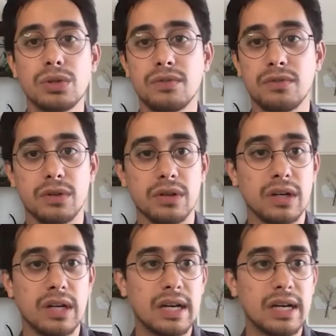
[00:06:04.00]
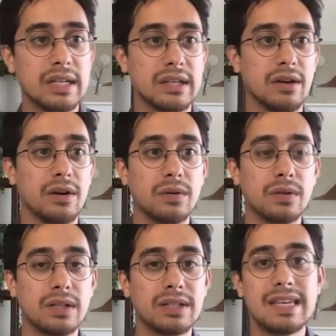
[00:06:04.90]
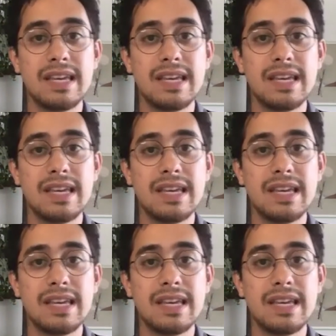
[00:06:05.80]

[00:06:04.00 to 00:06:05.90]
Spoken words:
tools for, you know,